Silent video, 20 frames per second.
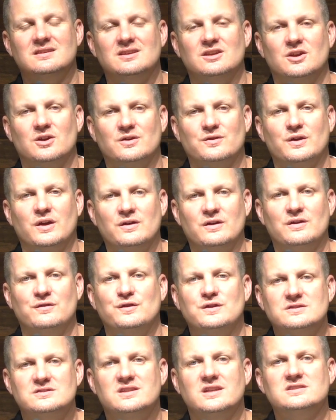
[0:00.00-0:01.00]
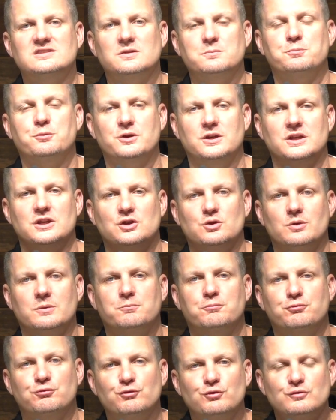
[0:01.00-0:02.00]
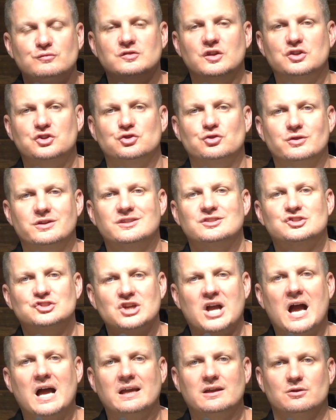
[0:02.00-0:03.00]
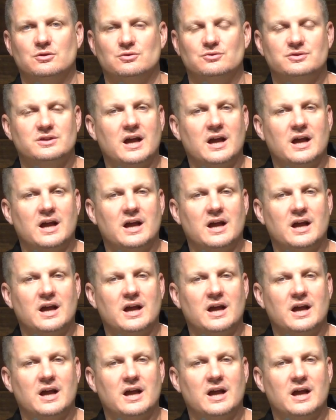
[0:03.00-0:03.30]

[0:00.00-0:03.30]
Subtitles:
you know, if he's disciplining you, it proves that you're his child.